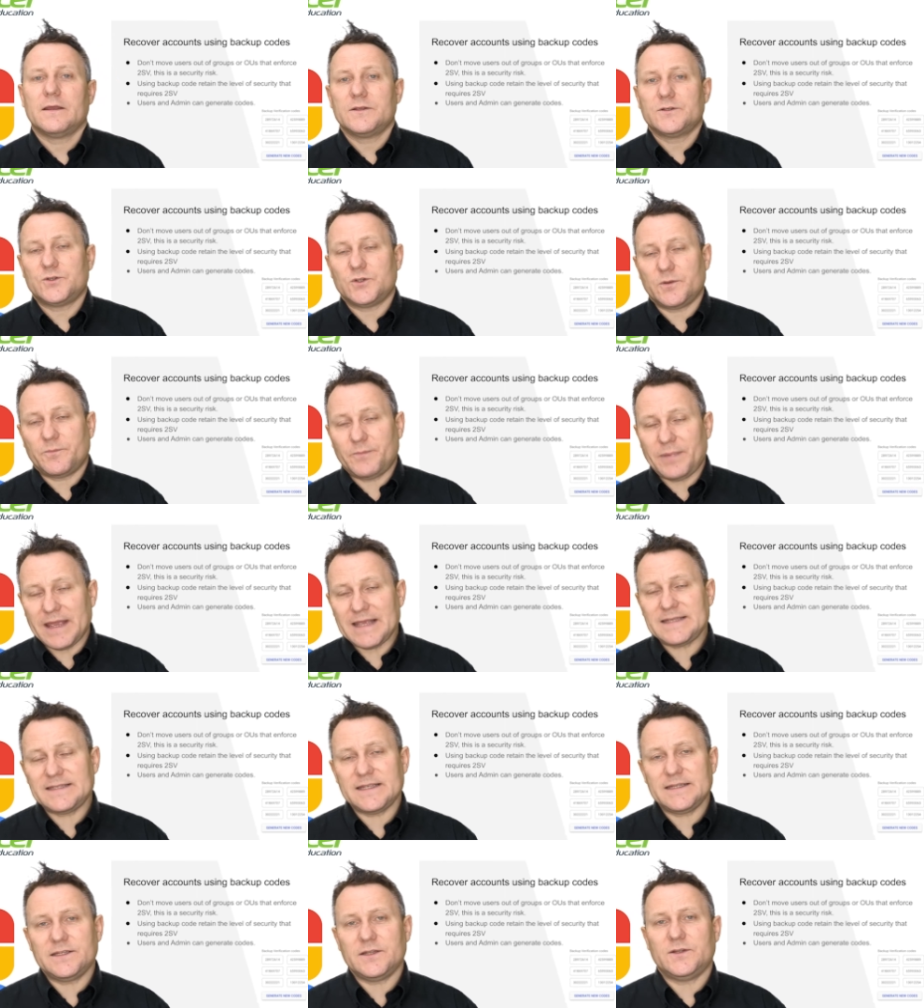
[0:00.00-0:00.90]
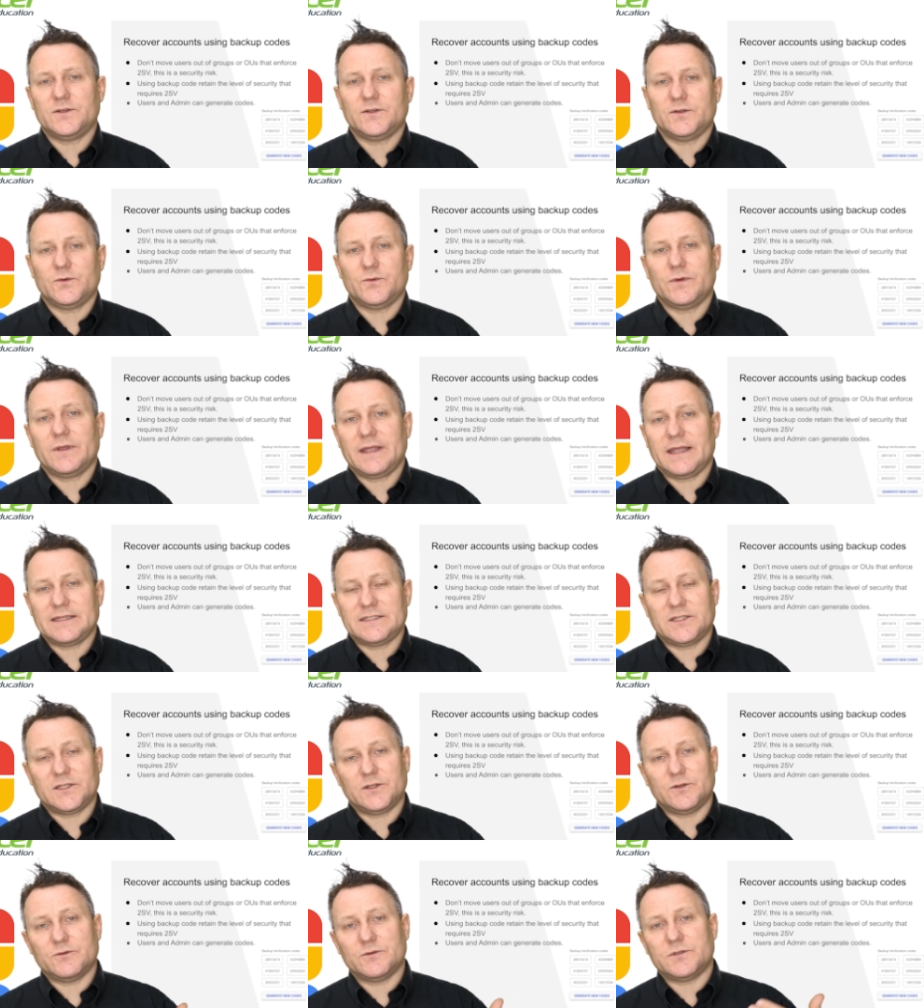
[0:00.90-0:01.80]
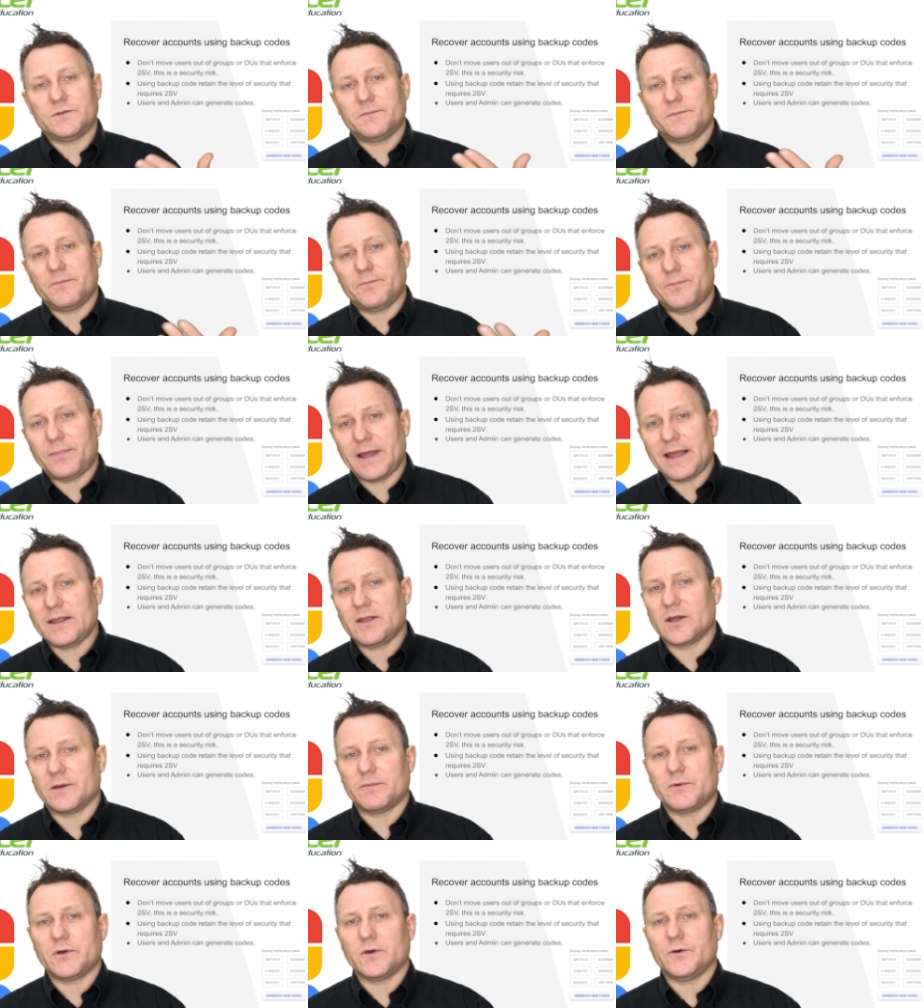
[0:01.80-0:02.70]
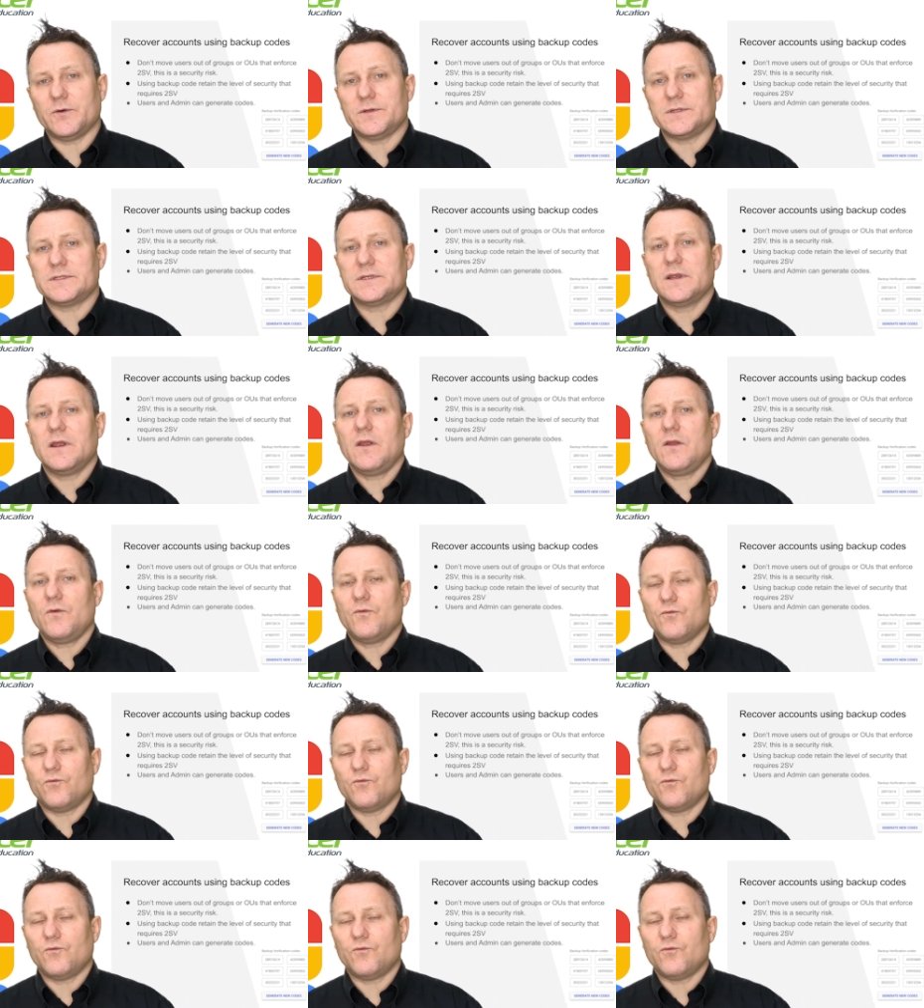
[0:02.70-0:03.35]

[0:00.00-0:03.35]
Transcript: So the best thing to do is to use backup codes